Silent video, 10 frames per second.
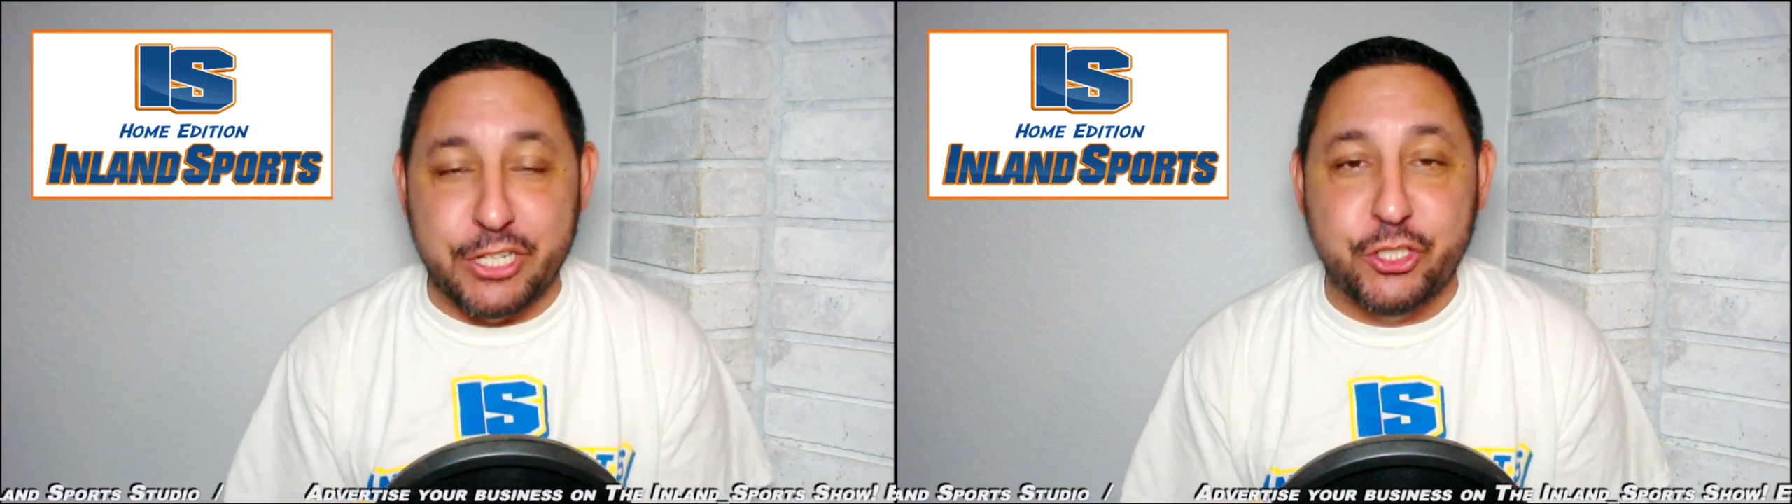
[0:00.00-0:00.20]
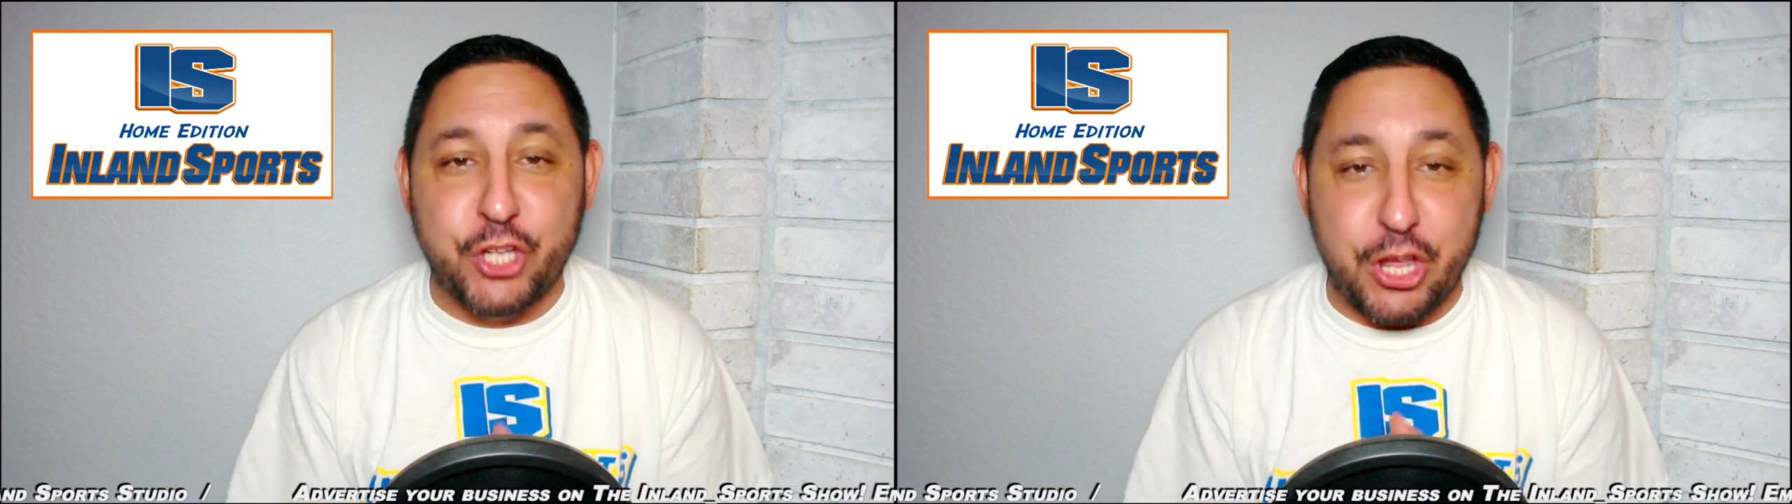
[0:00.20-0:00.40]

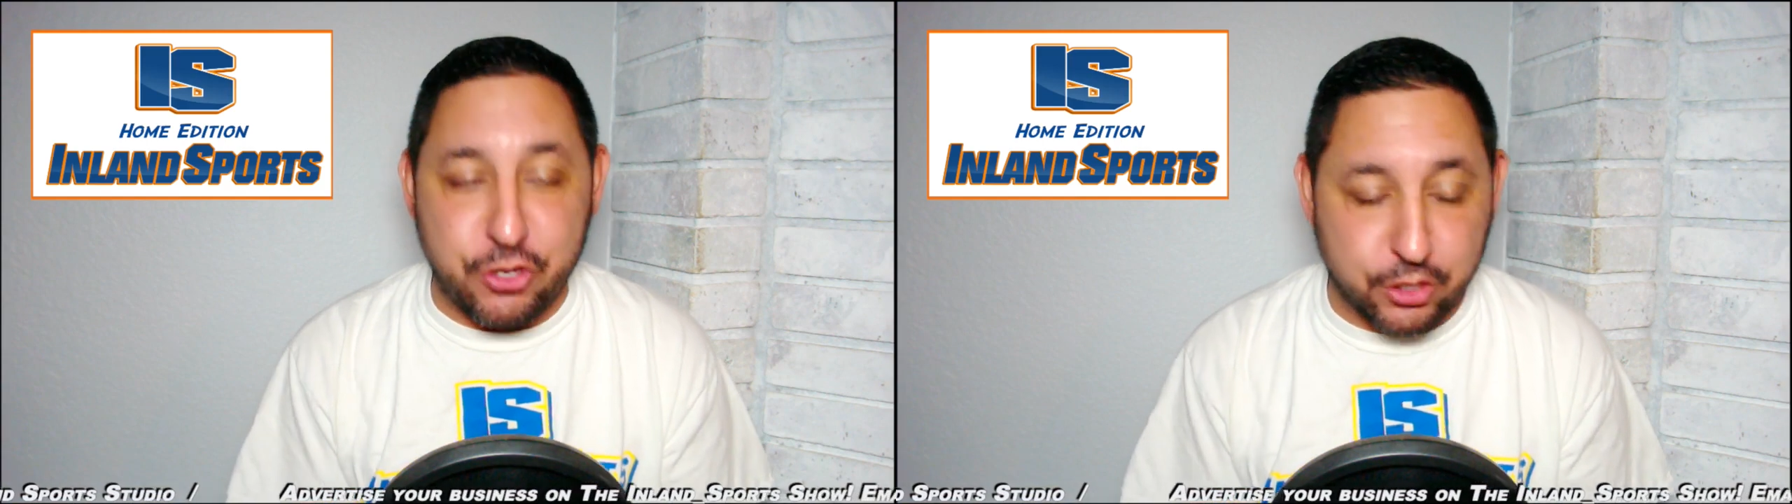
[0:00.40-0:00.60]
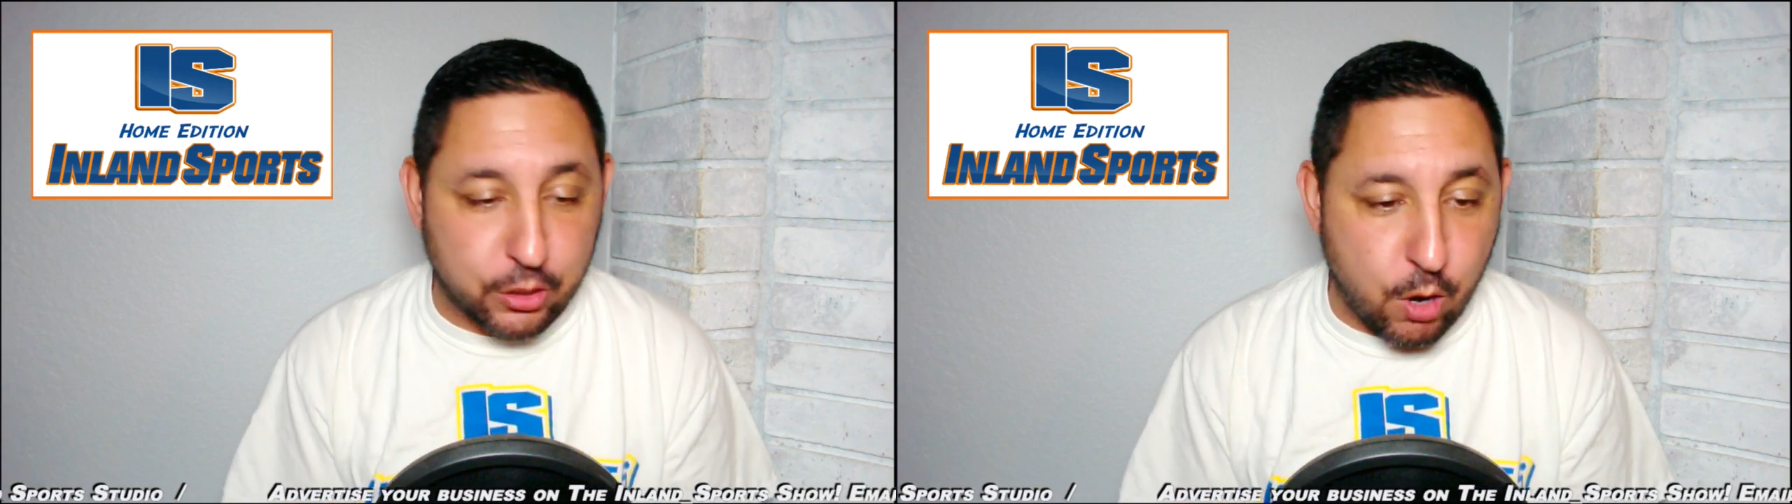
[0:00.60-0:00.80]

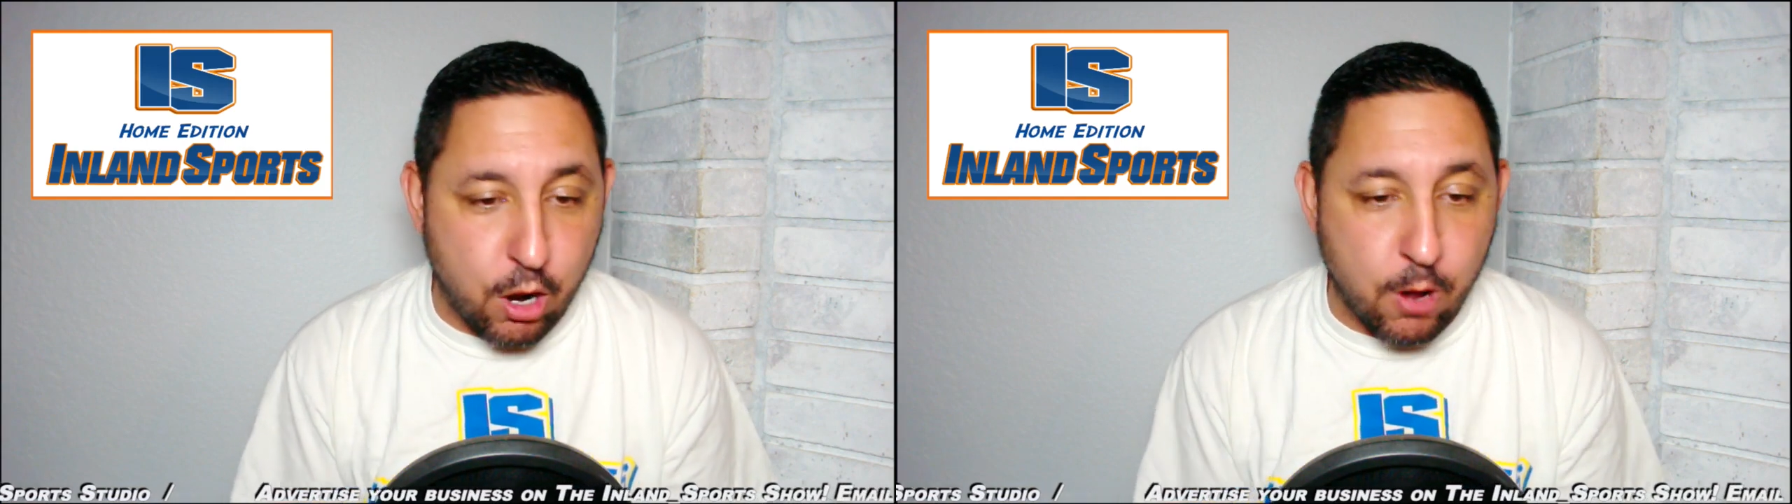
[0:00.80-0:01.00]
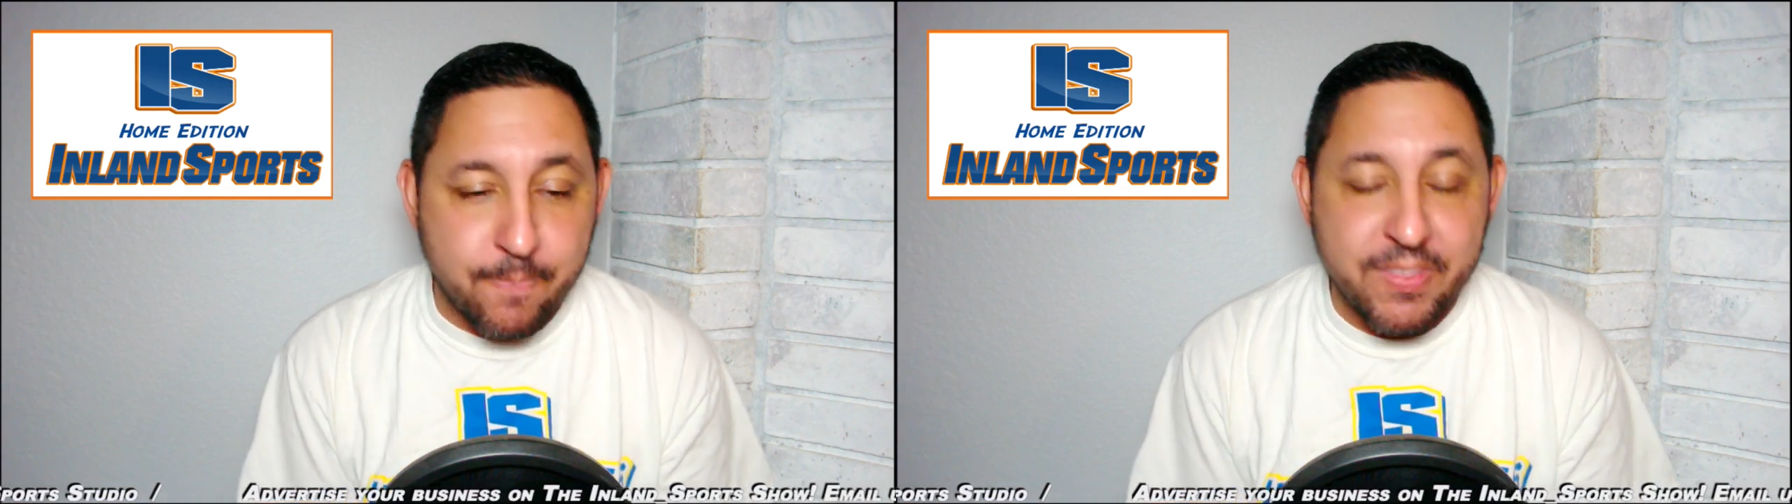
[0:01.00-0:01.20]
continue to
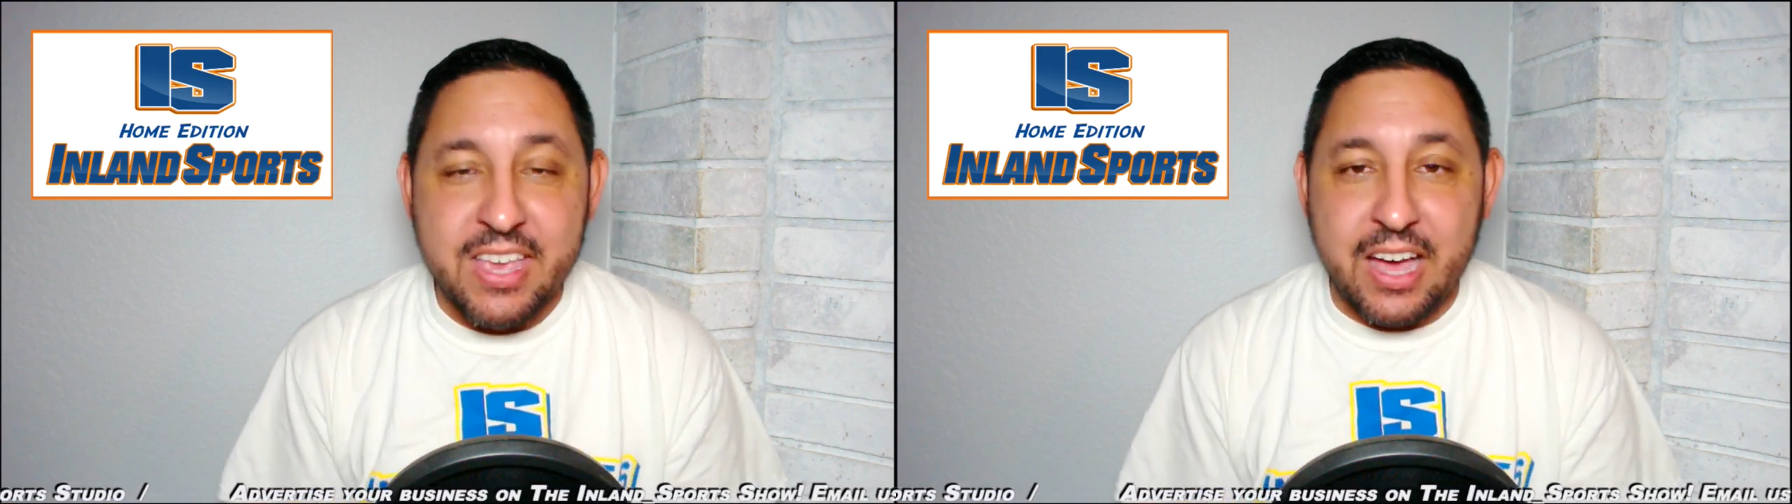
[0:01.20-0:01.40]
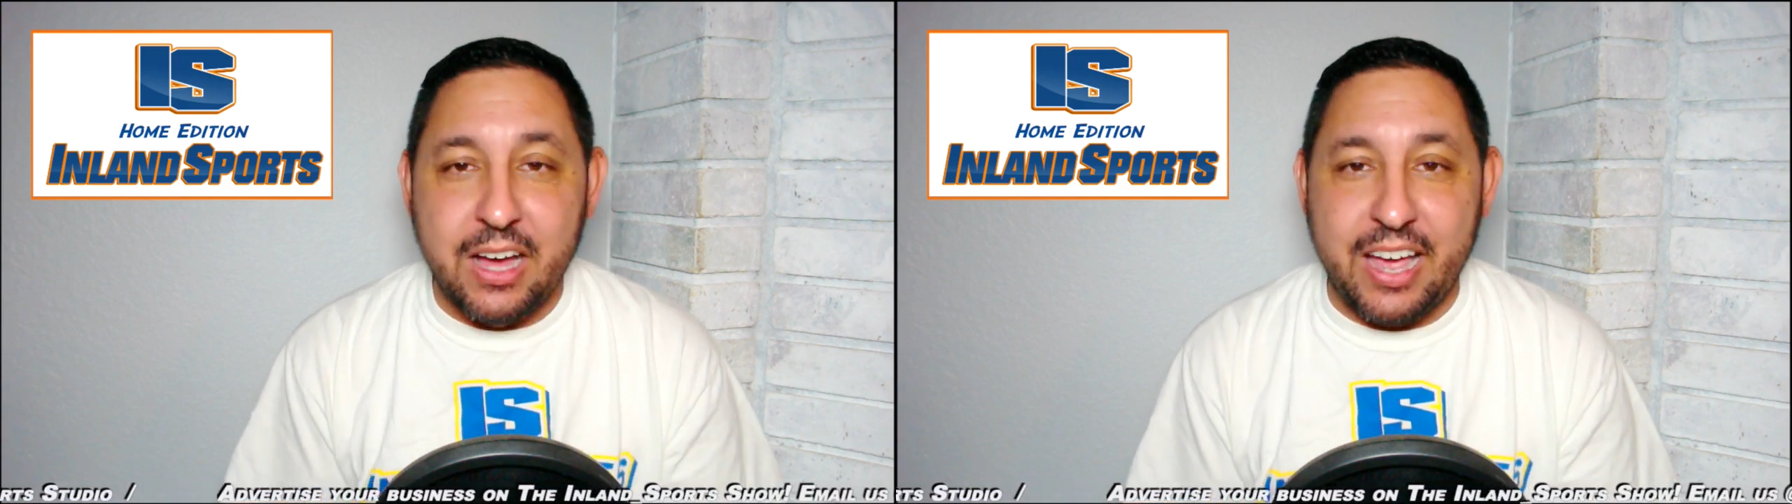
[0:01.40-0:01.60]
grow
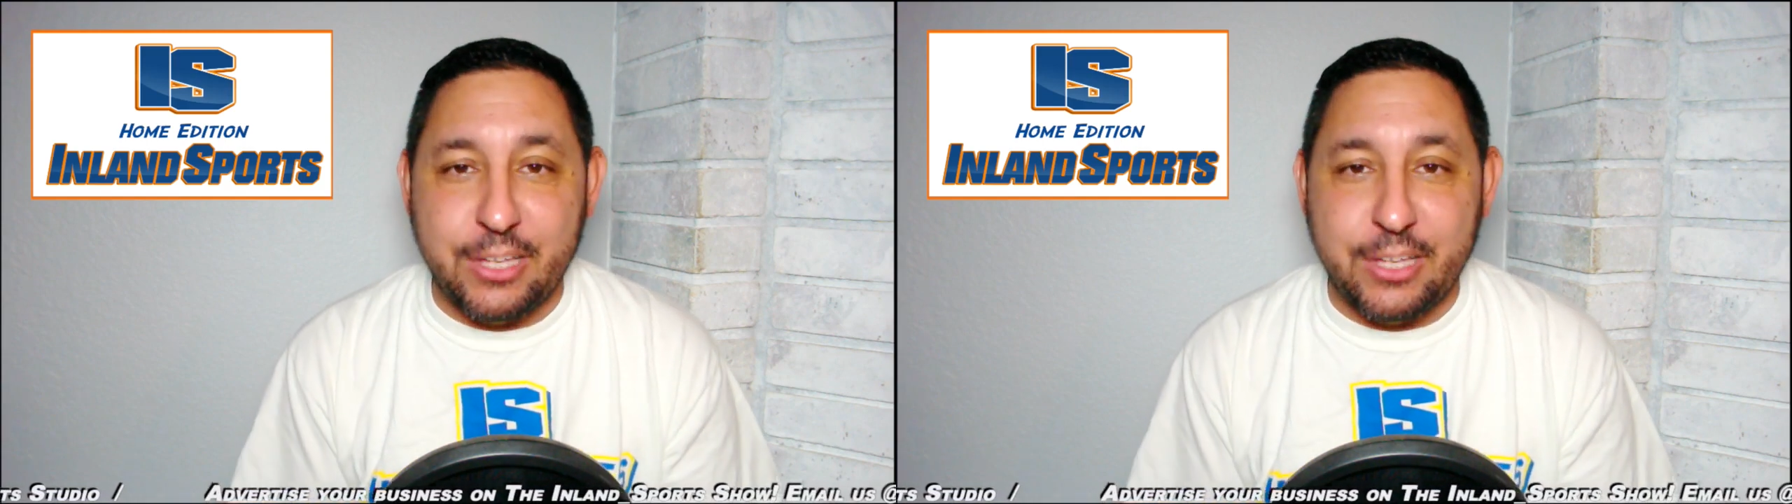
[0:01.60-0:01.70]
uh,